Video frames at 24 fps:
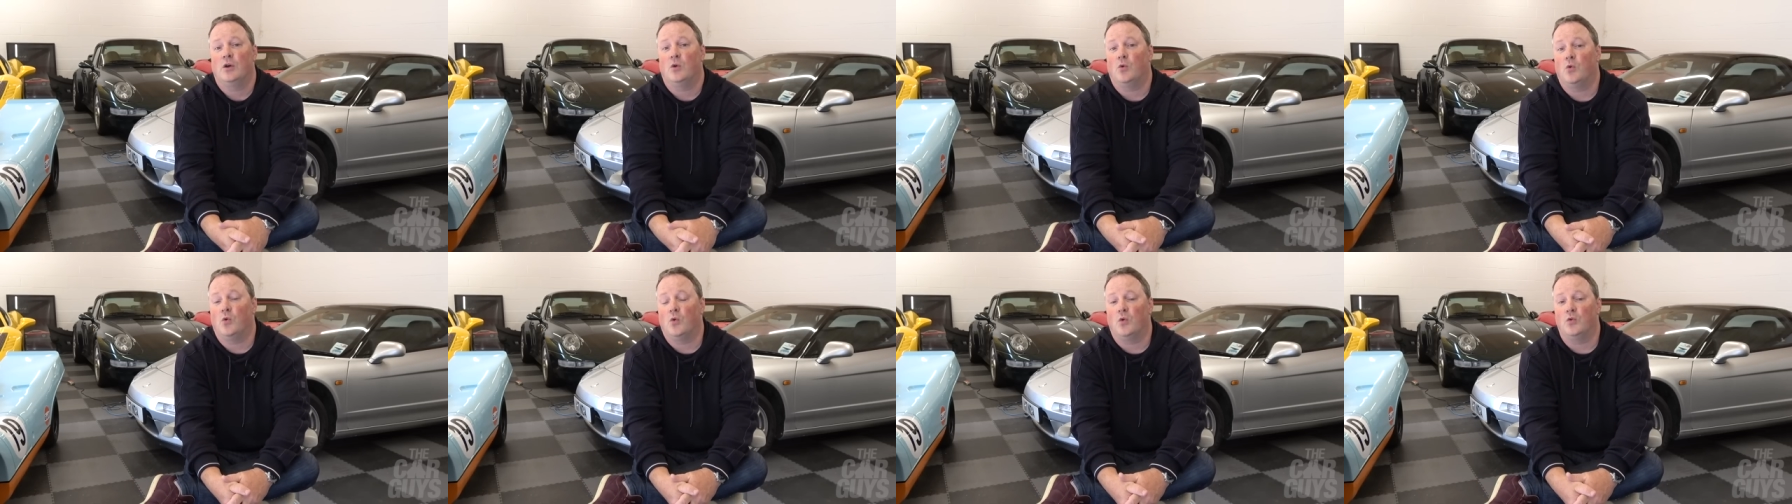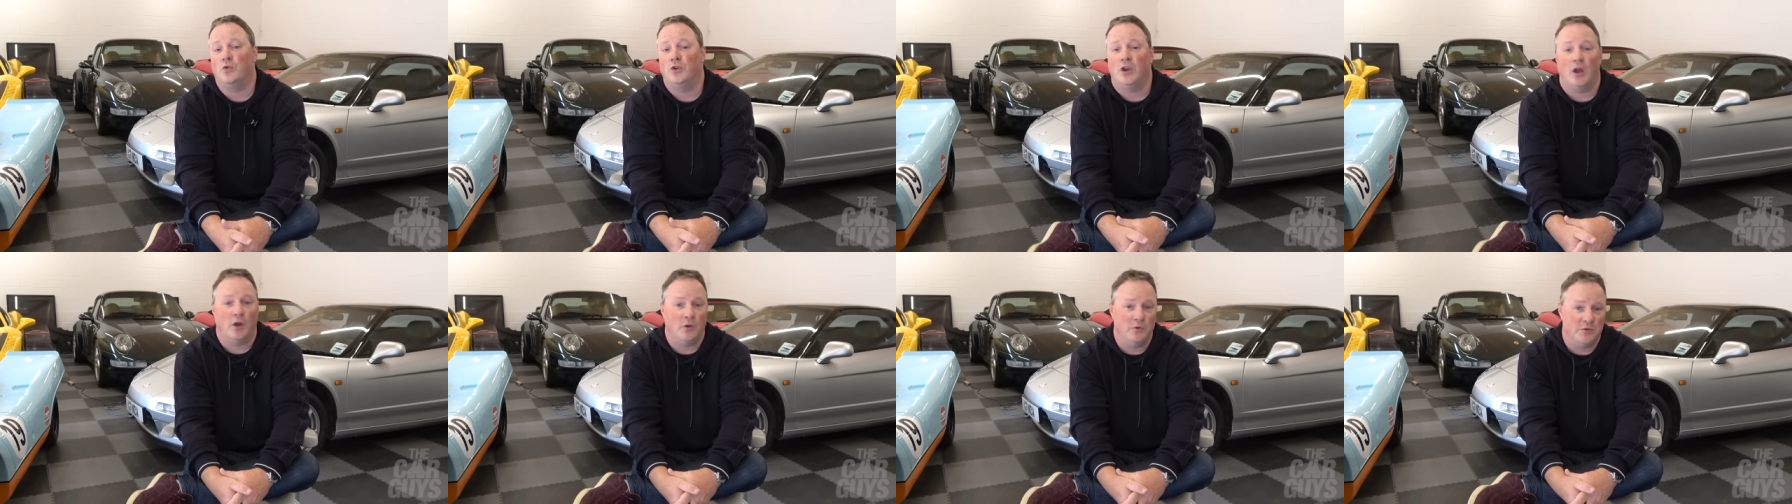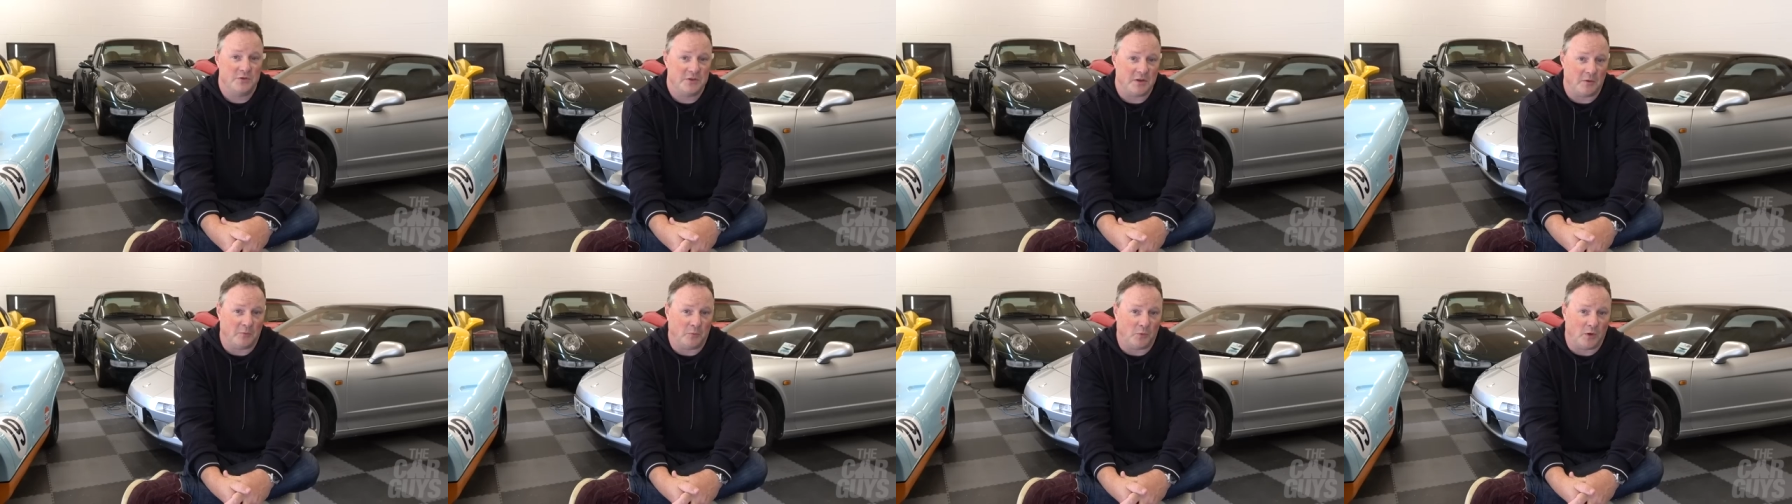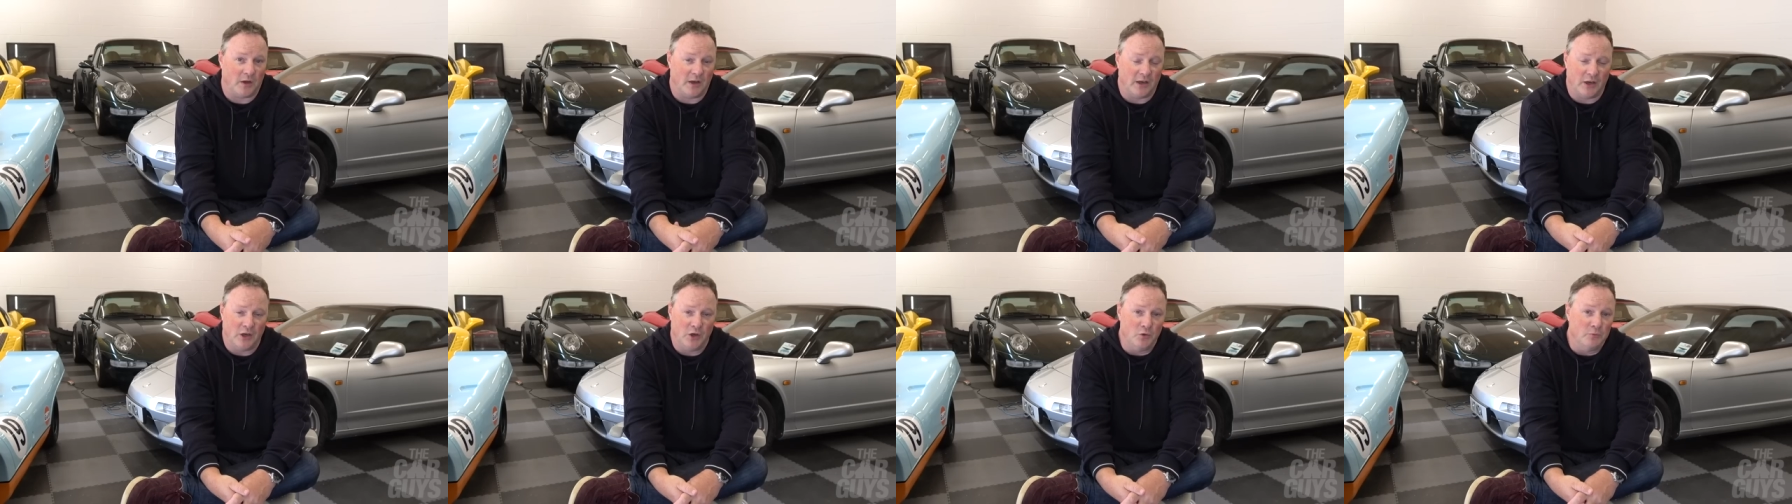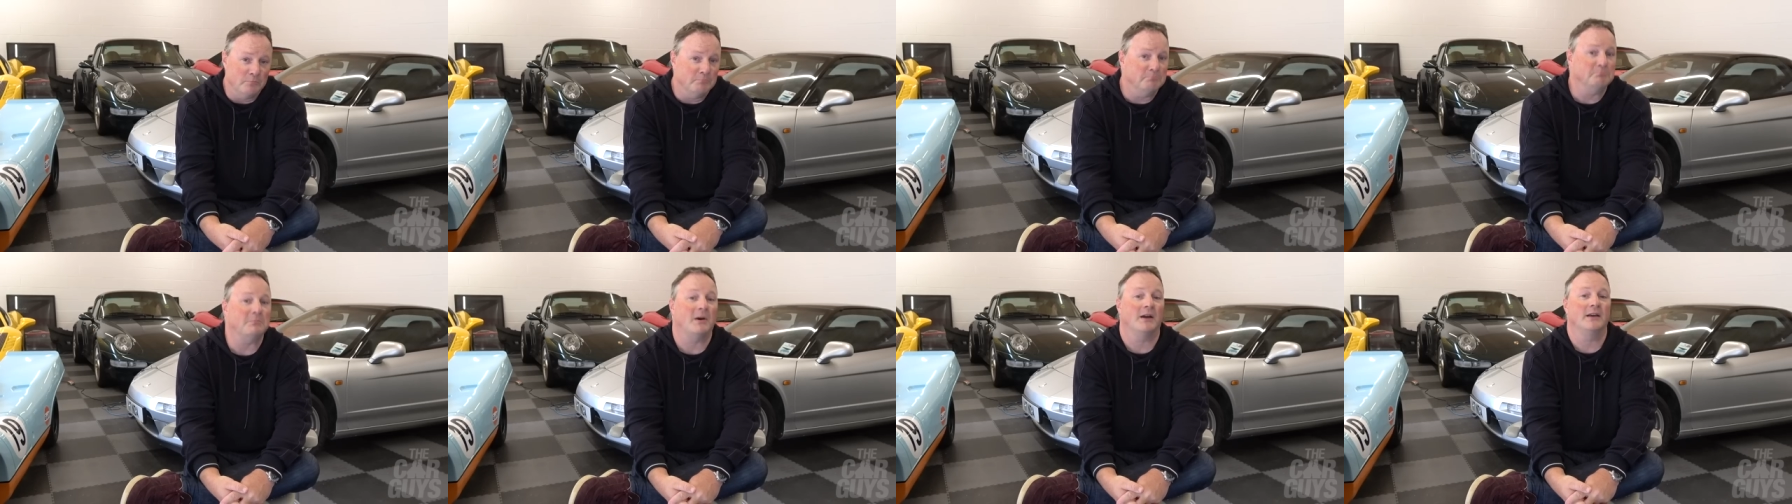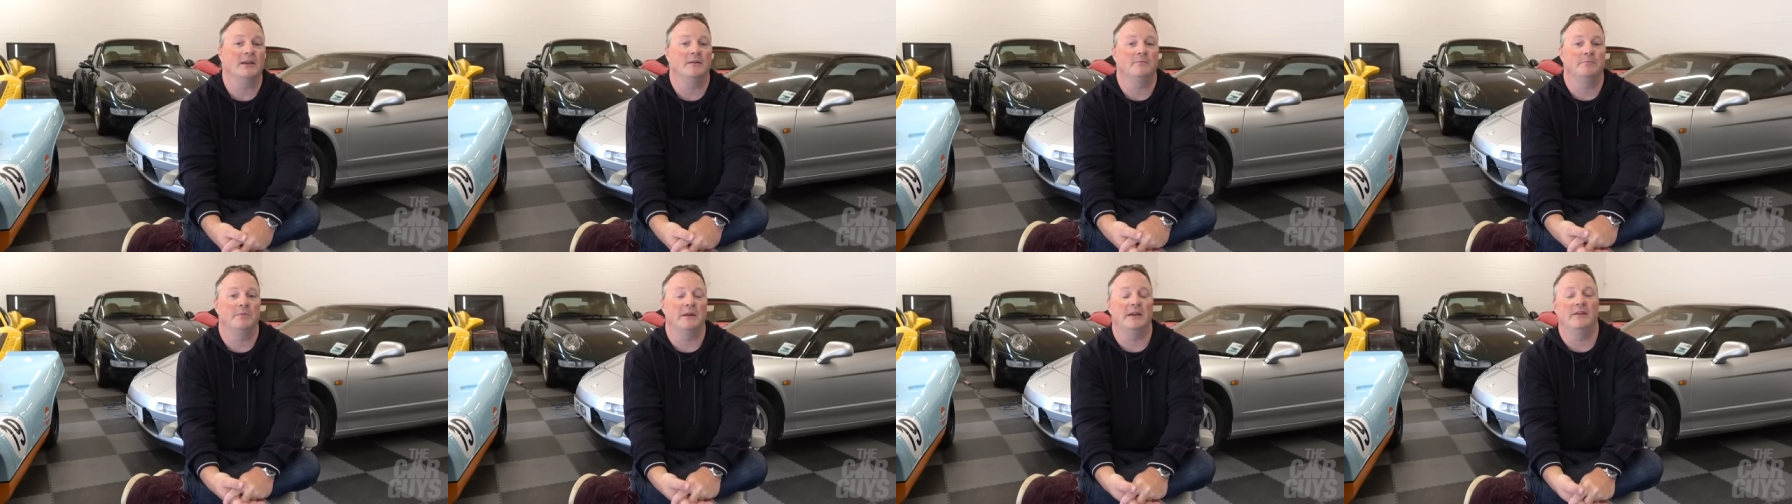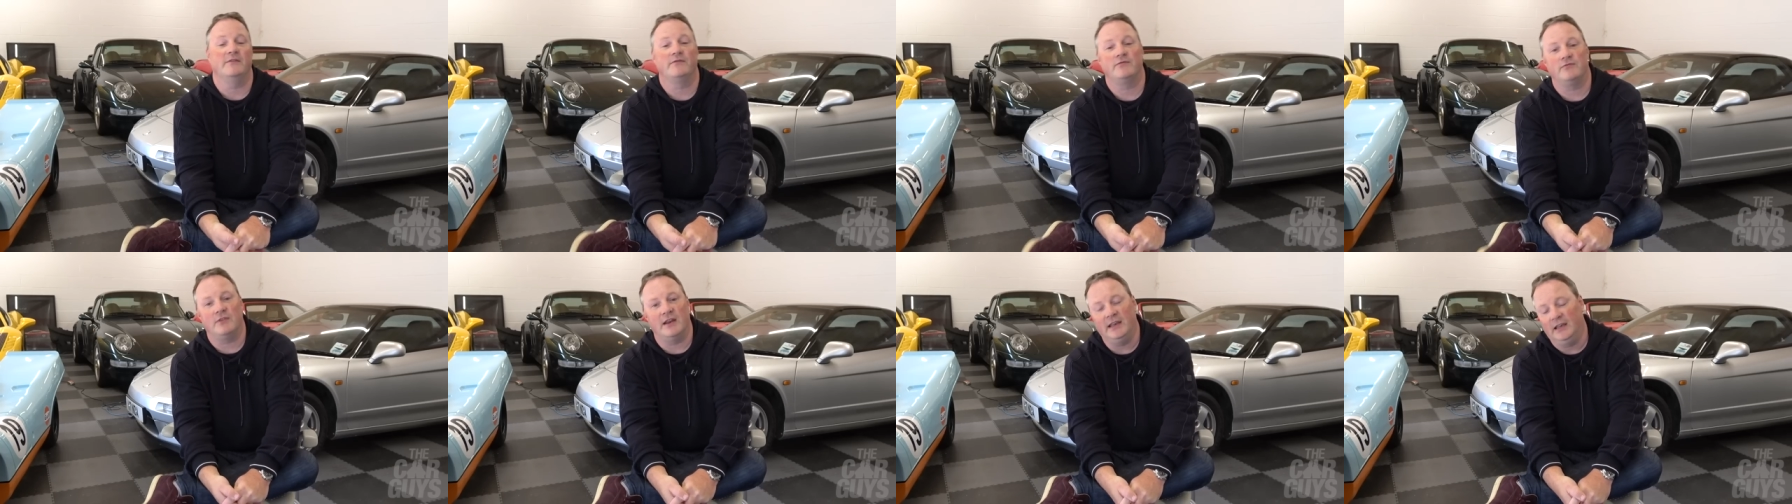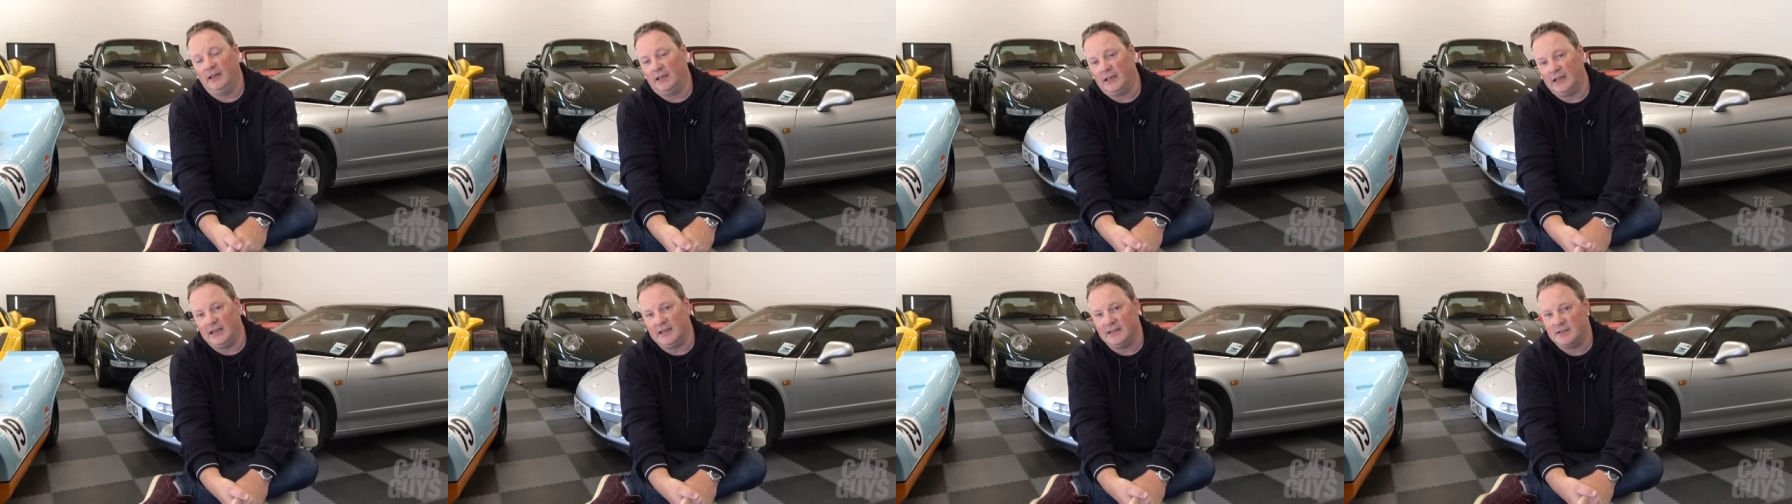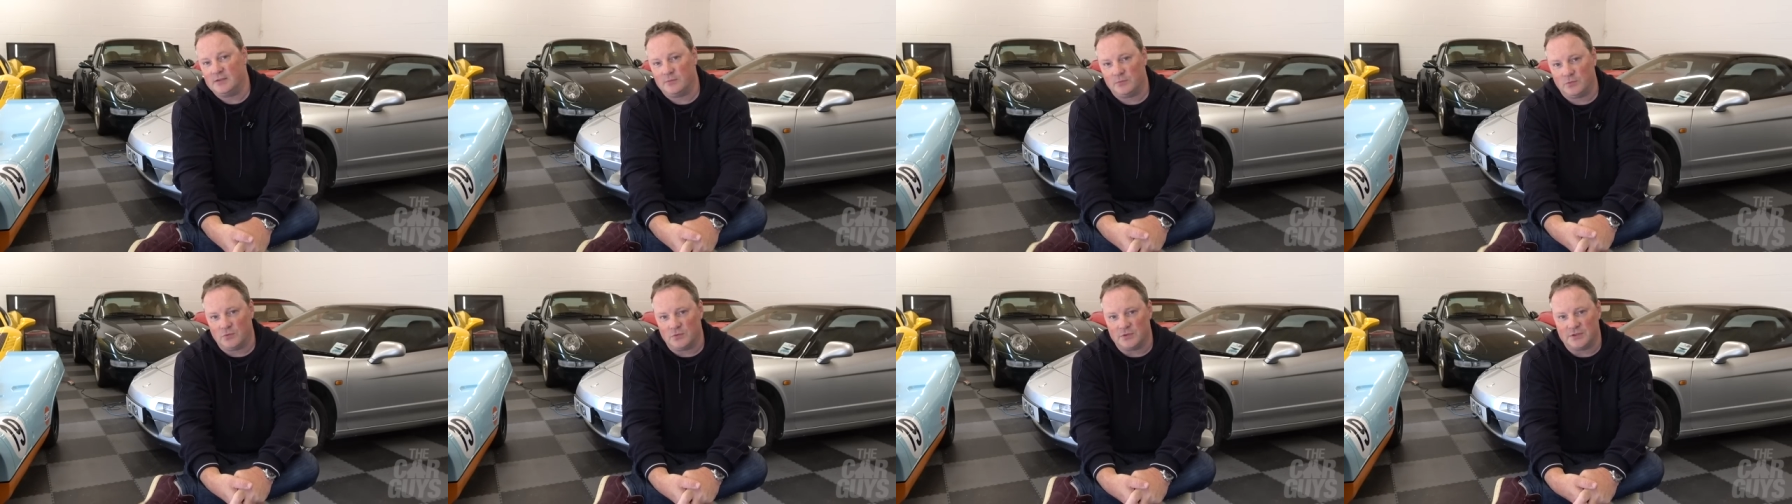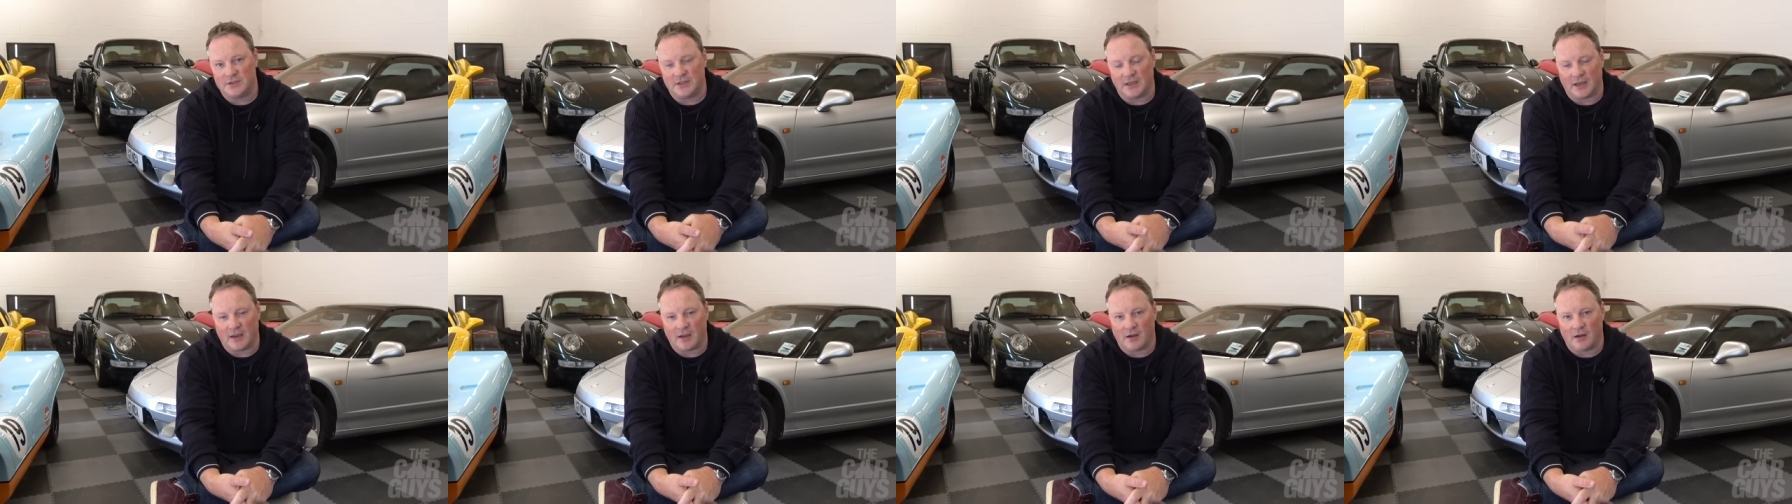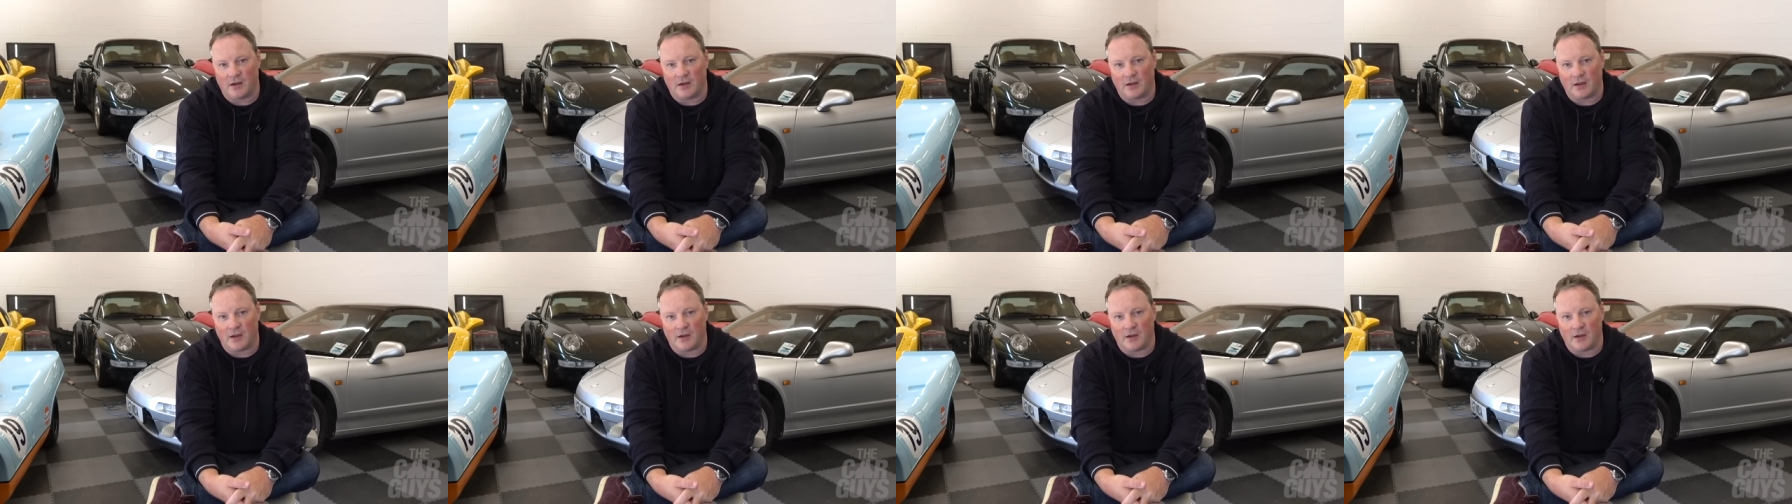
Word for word: or know someone who might be friendly towards the Car